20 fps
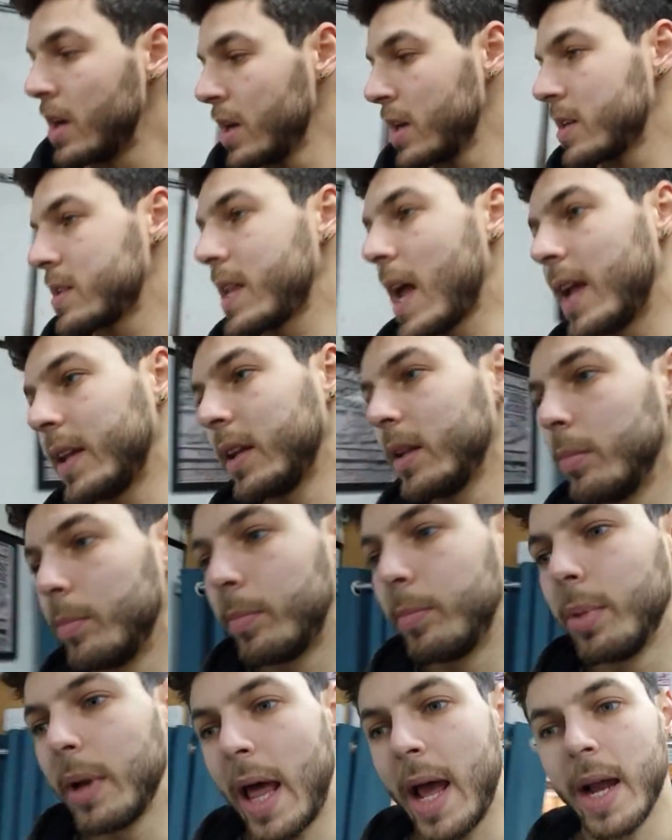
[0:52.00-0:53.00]
standard
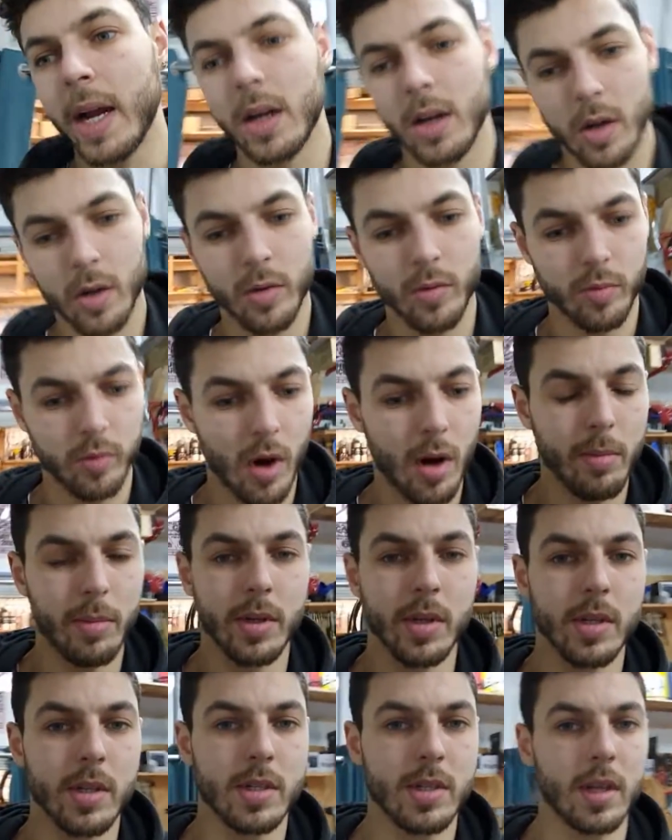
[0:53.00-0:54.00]
black
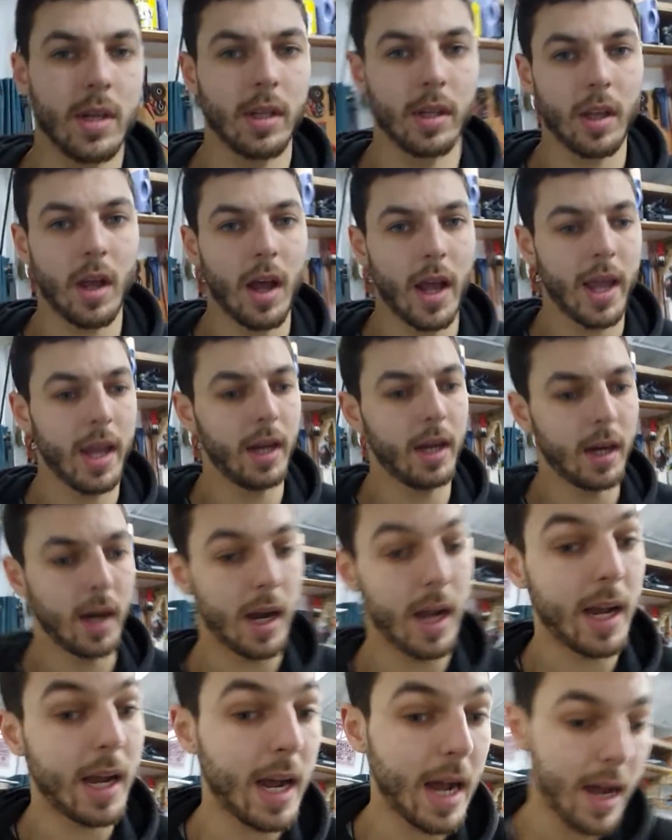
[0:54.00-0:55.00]
rubbers like i
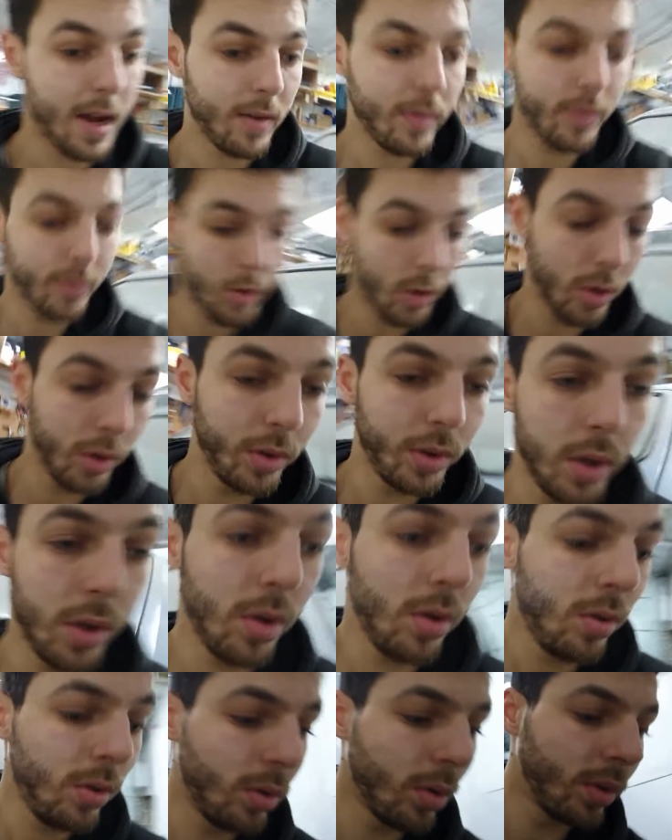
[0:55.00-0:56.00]
have on the
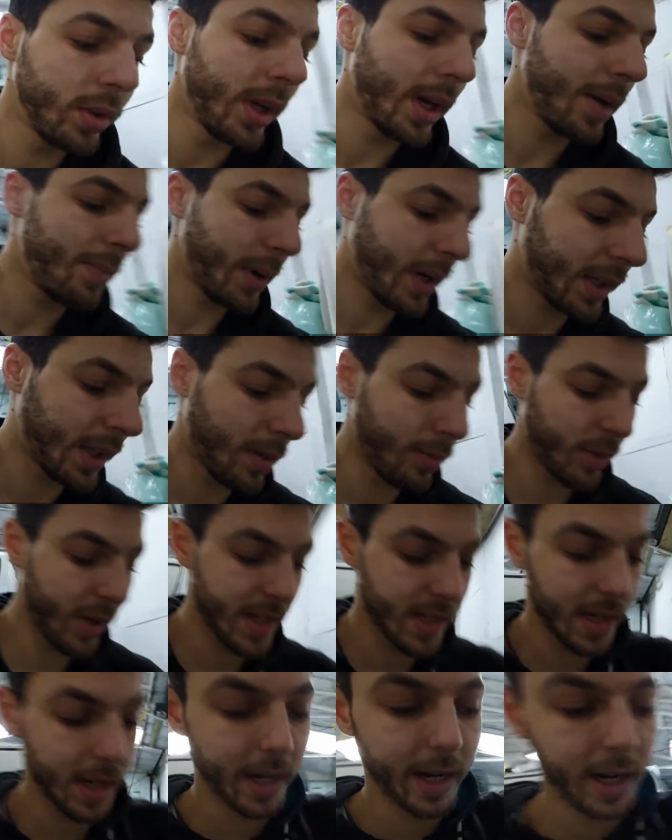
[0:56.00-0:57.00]
new door that i picked up
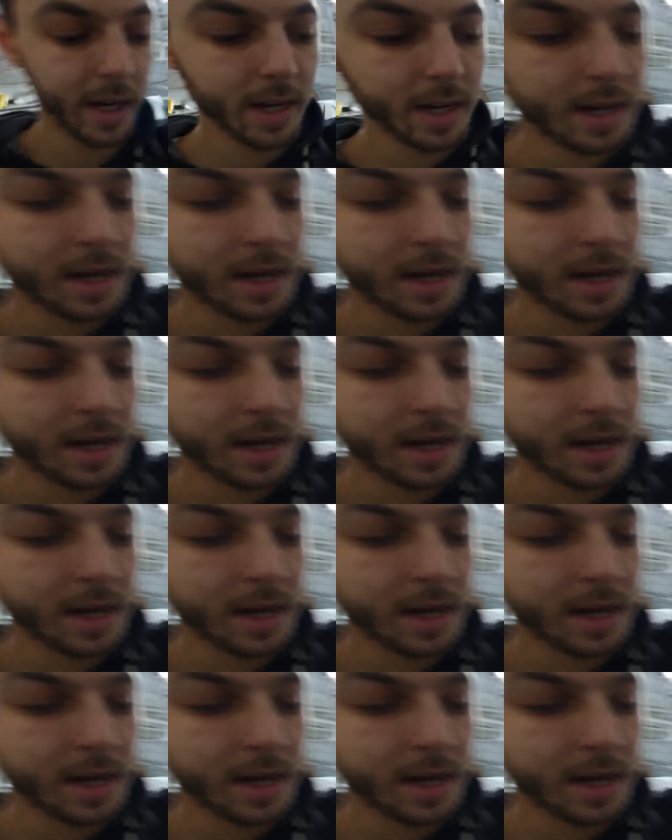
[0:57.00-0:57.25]
recently